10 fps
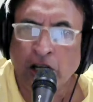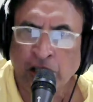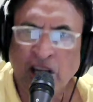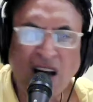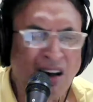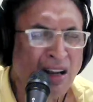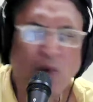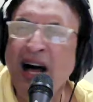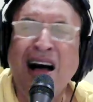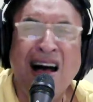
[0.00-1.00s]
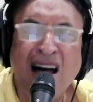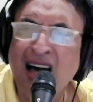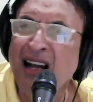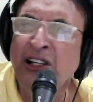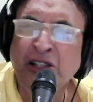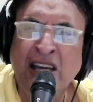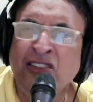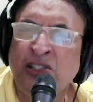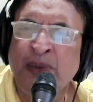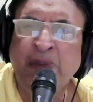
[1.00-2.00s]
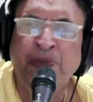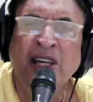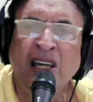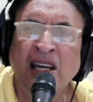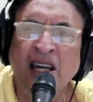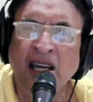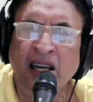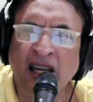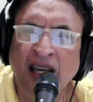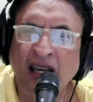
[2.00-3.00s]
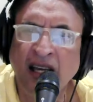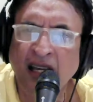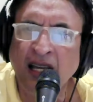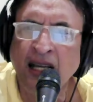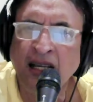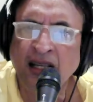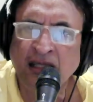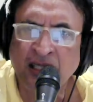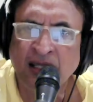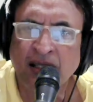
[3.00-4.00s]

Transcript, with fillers: You're the one who gives me peace.